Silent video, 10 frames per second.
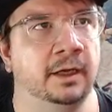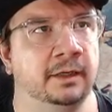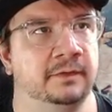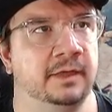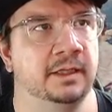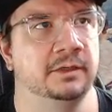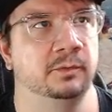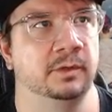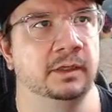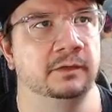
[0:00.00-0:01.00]
Today I just
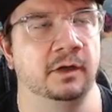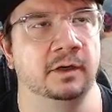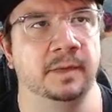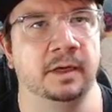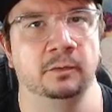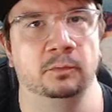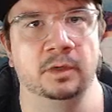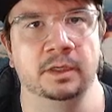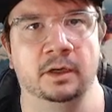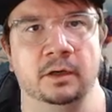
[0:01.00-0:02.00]
want to talk about
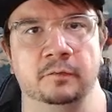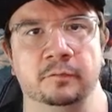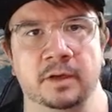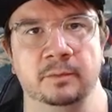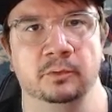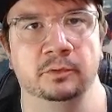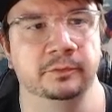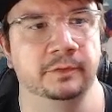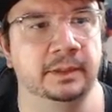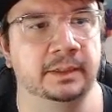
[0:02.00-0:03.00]
what are frame
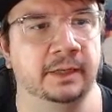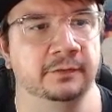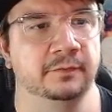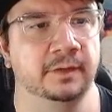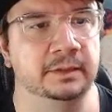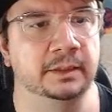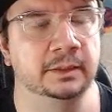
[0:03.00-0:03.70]
rules in Castlevania.